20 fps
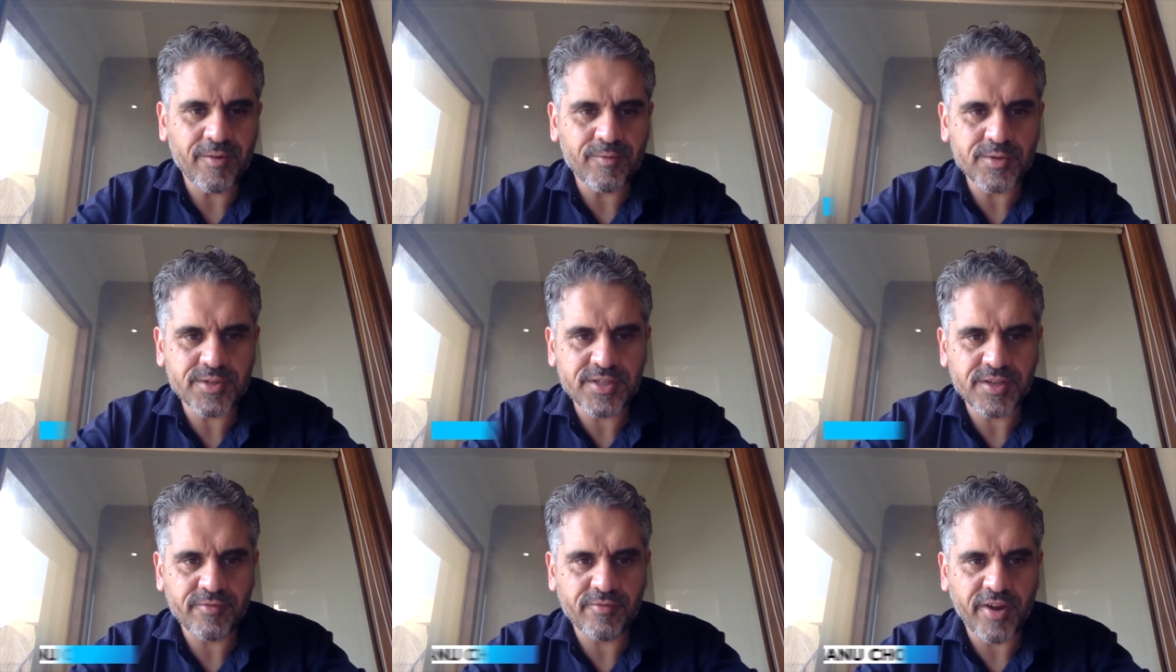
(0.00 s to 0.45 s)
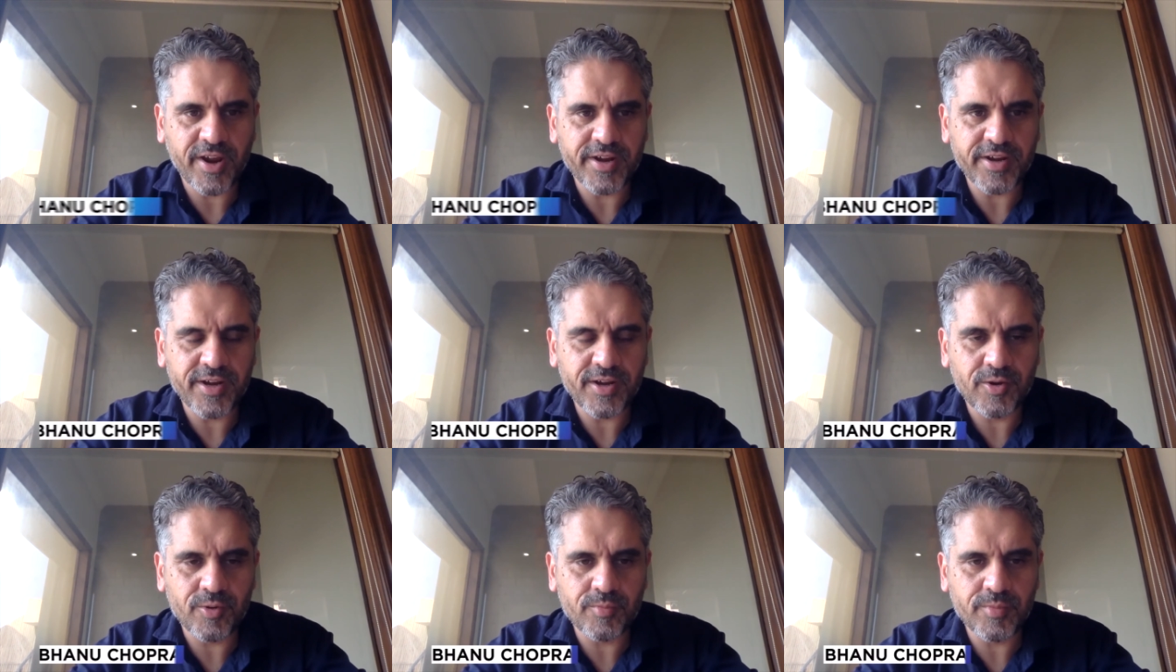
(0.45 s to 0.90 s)
I was
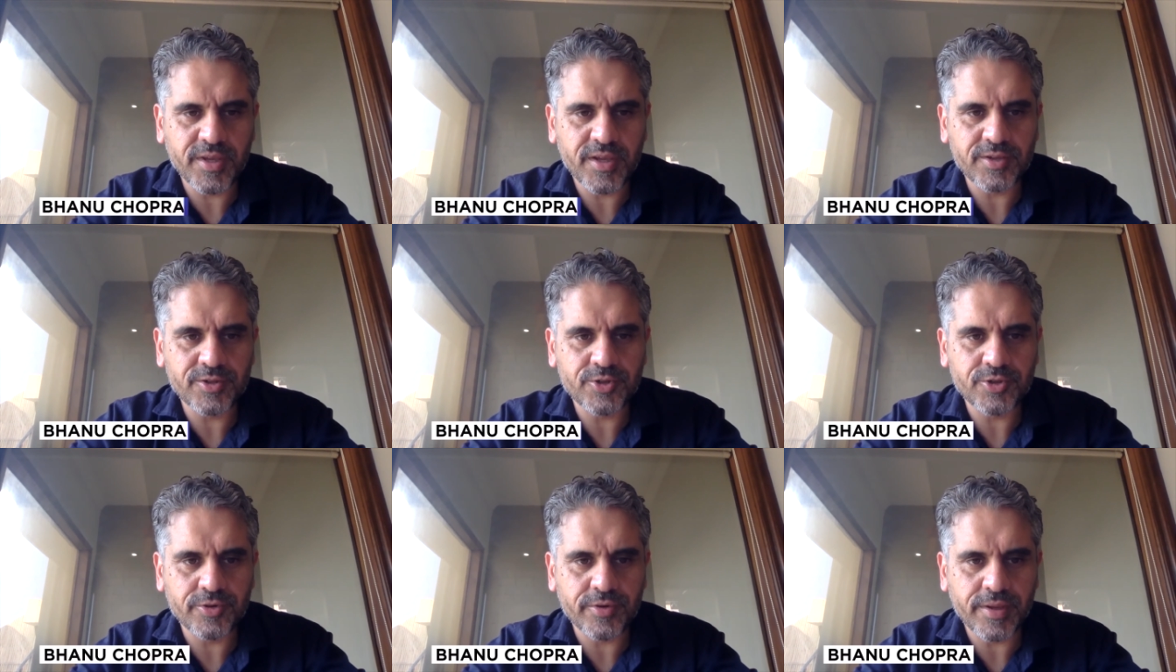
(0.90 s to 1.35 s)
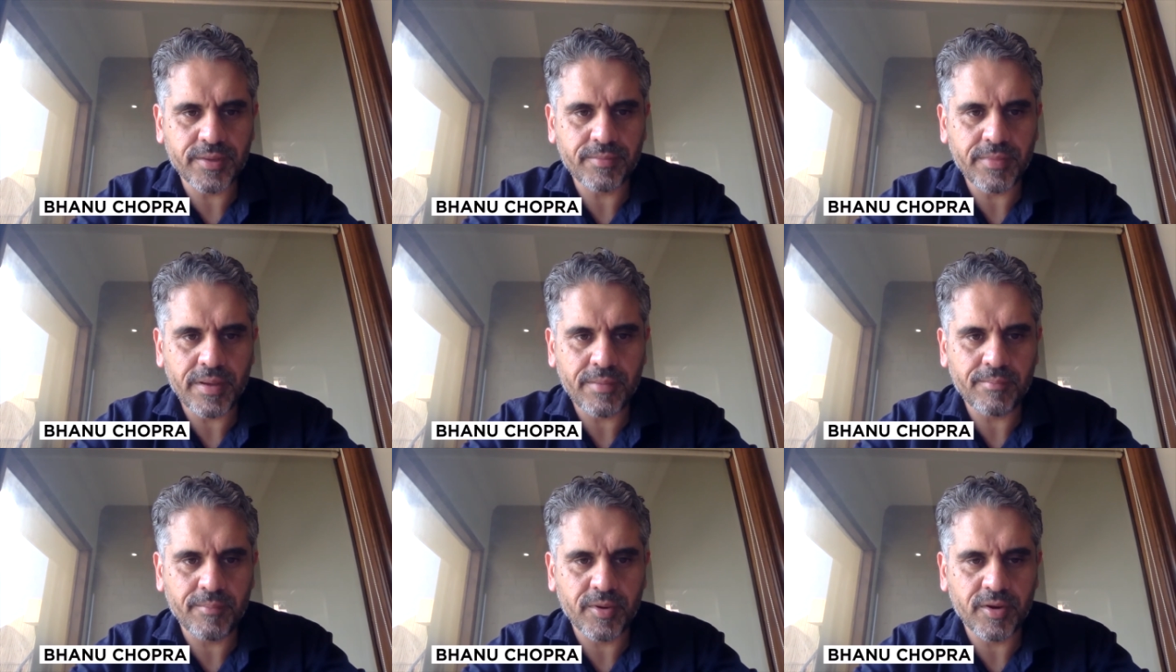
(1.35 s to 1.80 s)
invited to be a jury
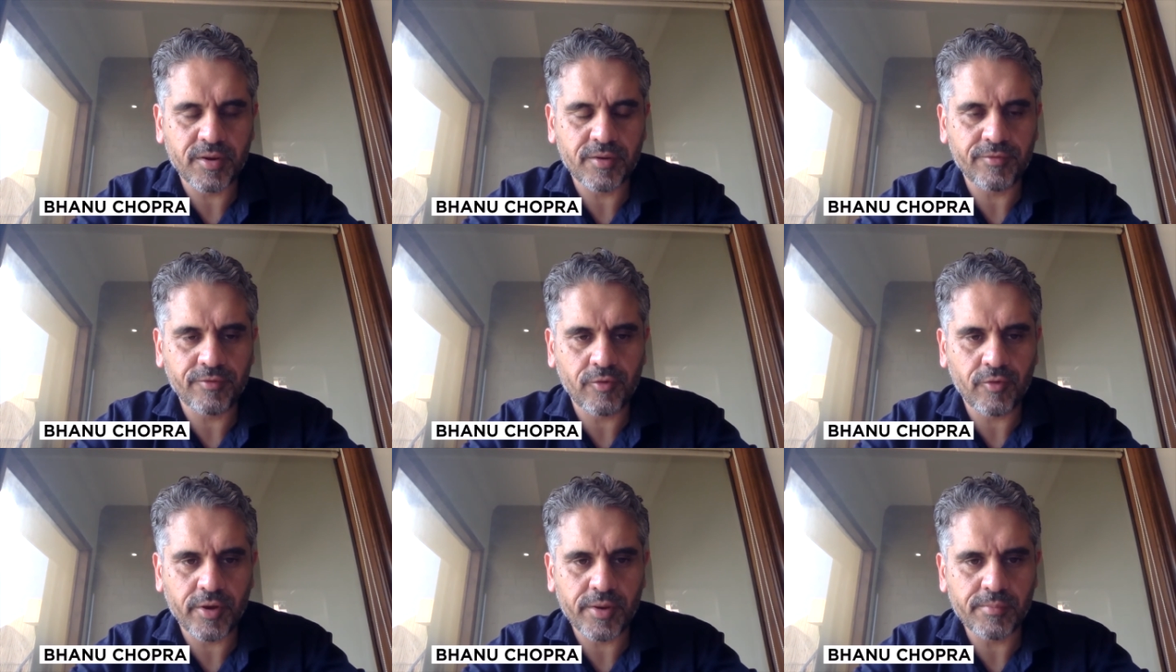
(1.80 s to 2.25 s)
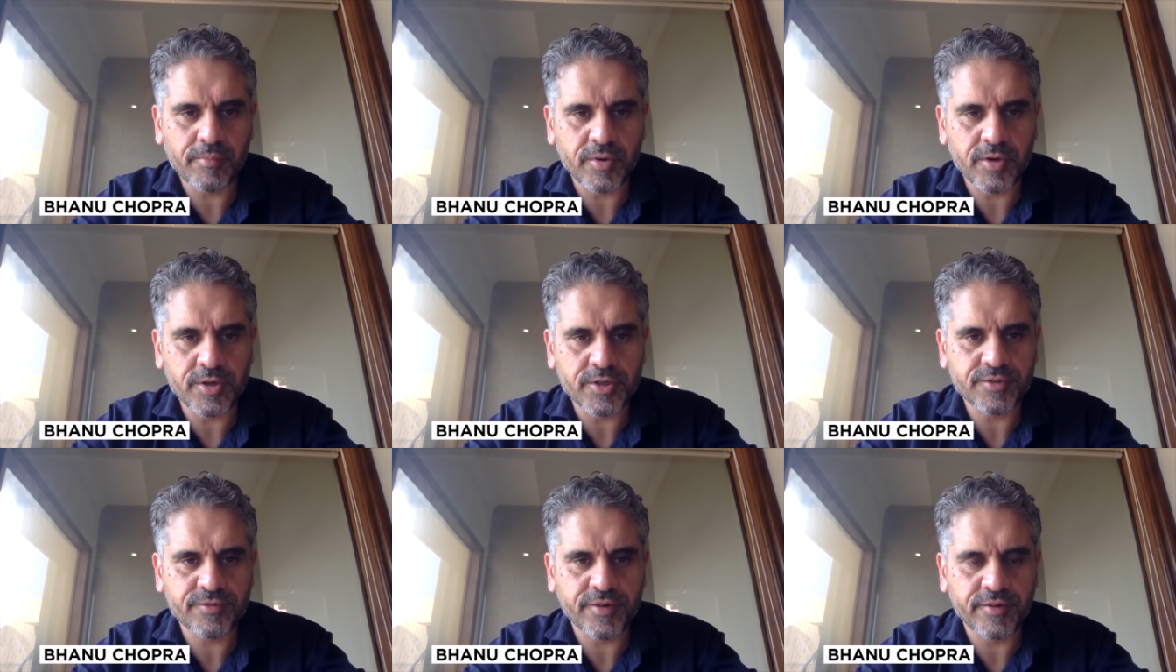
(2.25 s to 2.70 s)
member for
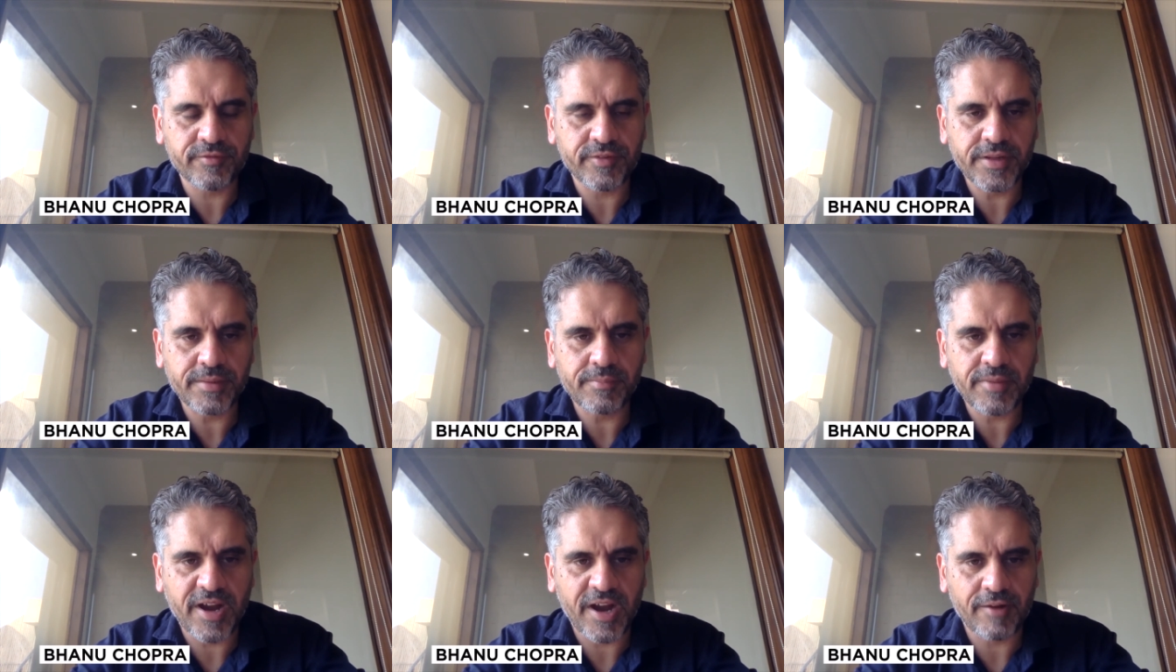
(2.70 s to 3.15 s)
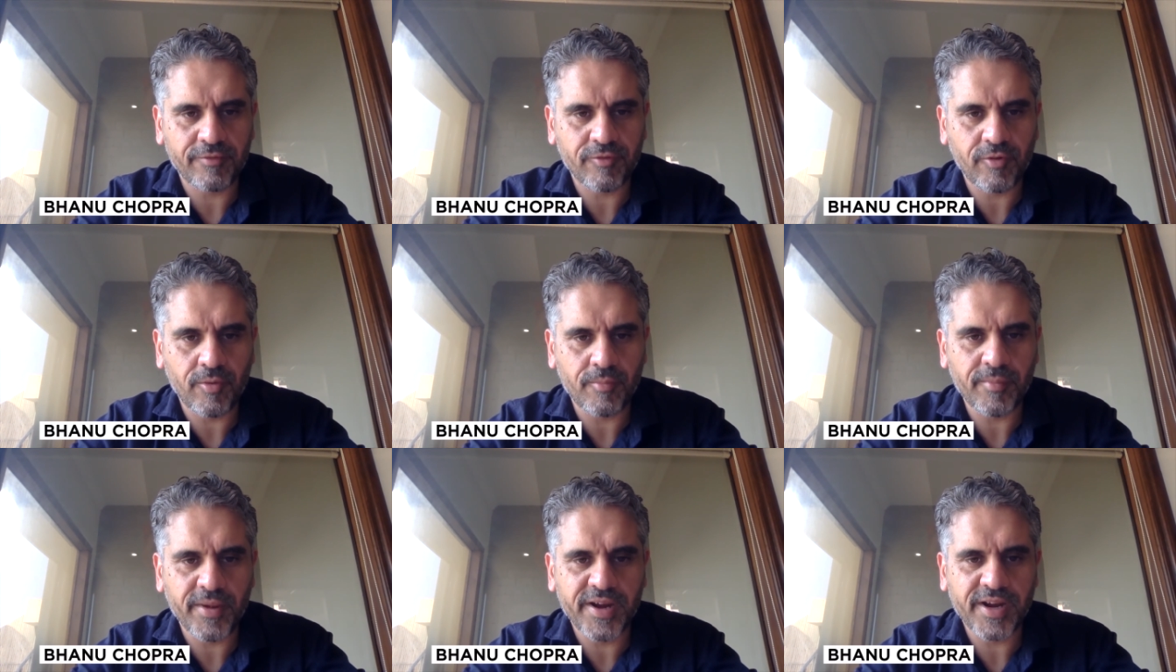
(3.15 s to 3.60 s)
Emerge 50
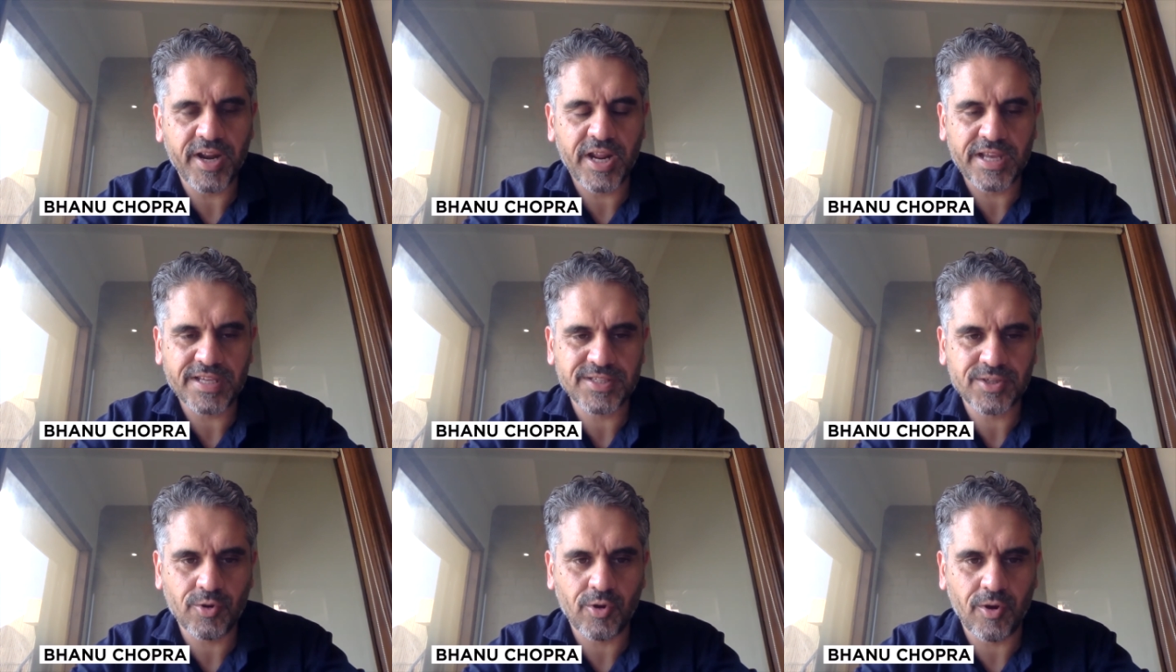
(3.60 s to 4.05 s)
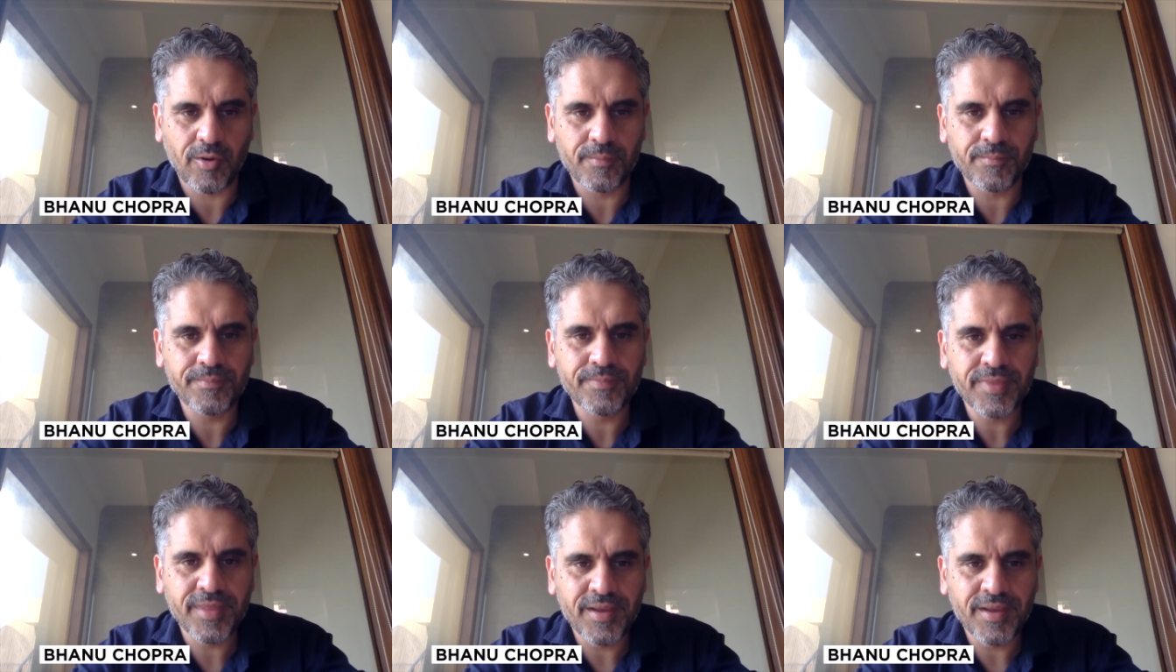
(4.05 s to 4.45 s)
platform by NASSCOM.